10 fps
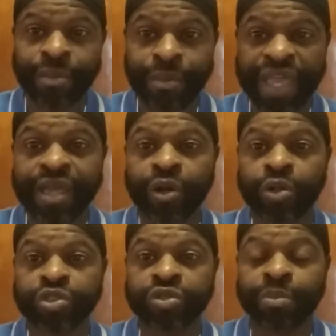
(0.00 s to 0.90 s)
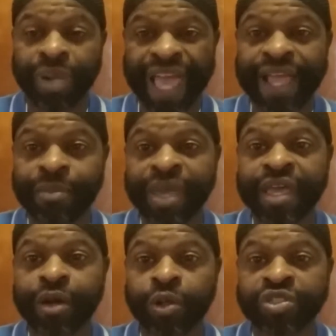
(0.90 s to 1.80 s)
males, black
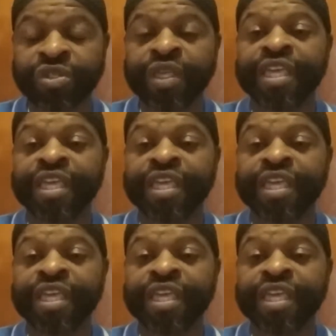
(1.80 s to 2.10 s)
males,